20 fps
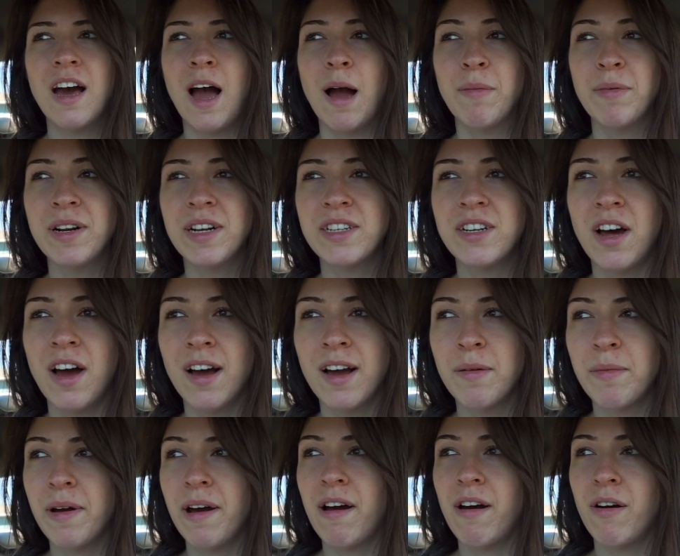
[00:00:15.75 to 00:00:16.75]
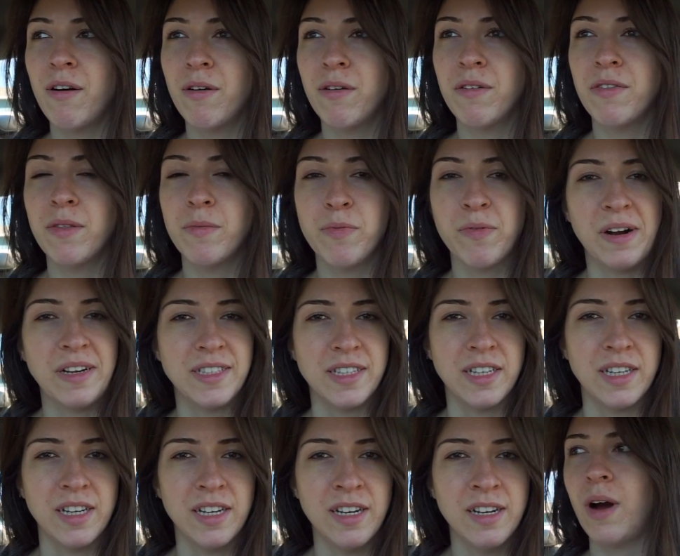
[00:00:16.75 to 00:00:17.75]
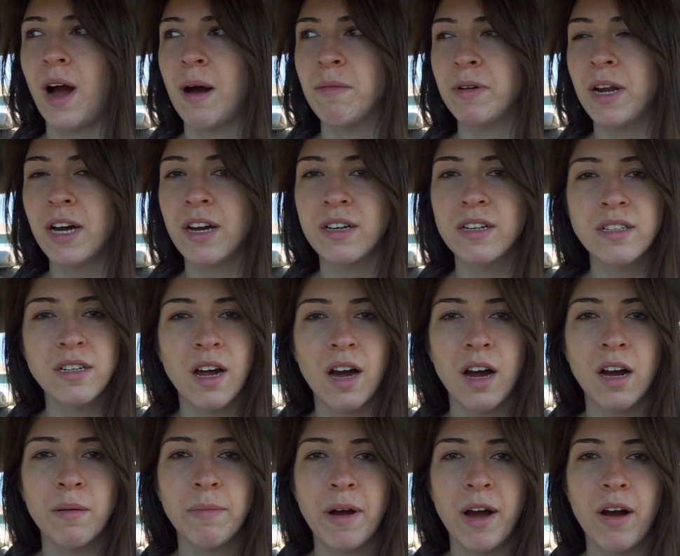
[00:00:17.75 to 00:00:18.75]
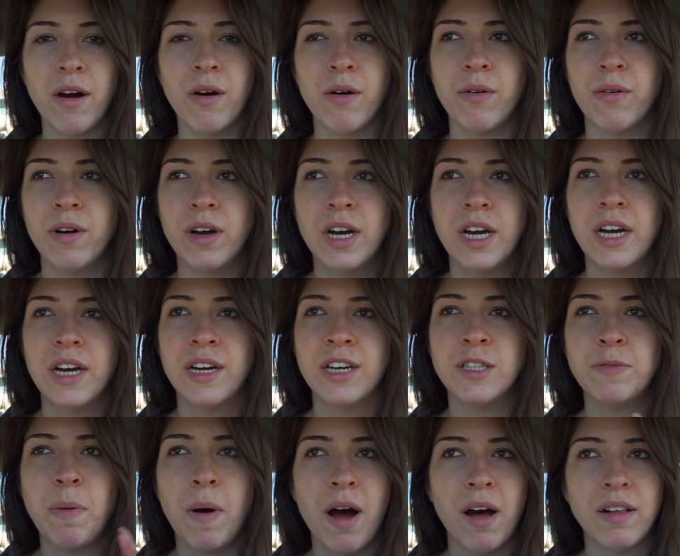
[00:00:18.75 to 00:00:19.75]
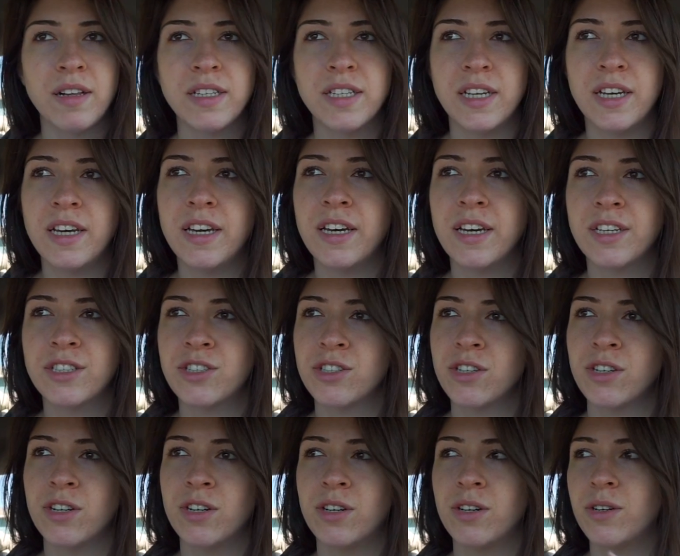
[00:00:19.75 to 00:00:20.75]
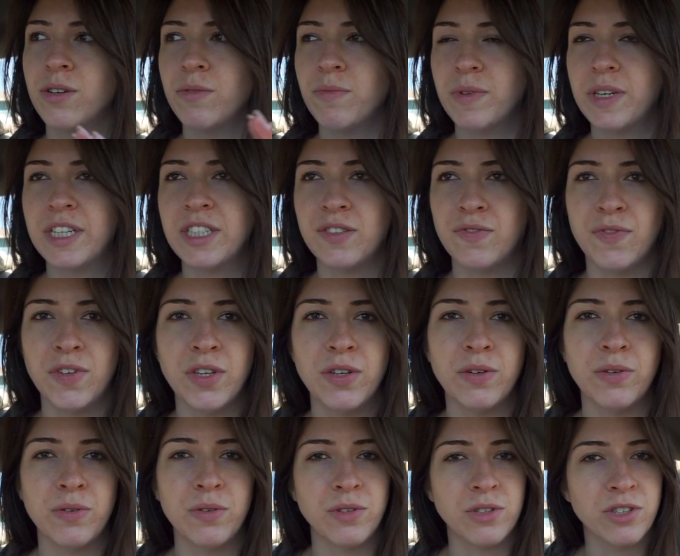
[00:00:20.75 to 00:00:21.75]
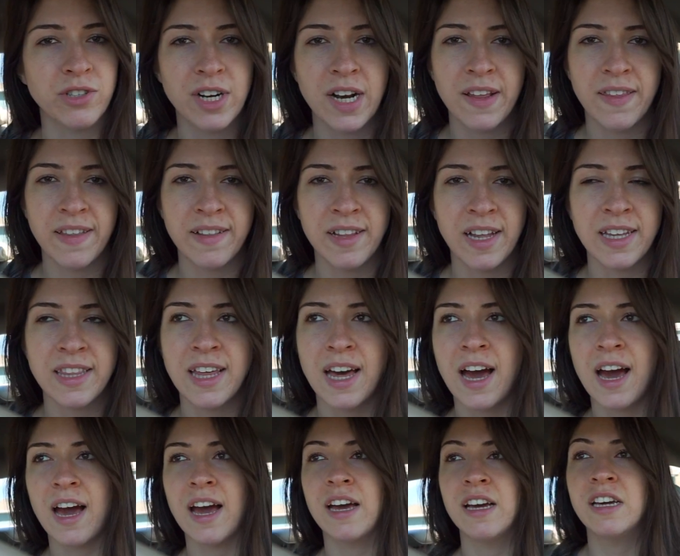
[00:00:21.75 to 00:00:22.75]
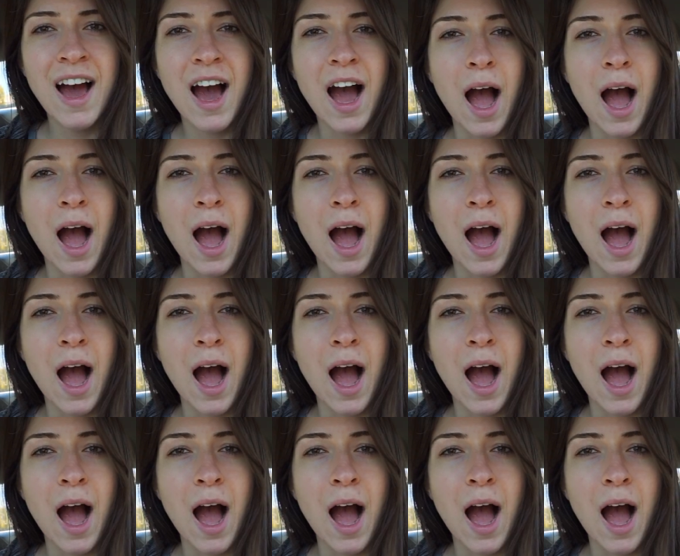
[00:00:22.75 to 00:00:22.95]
I'm gonna talk about the president. I'm not gonna talk about his politics or his views or anything like that.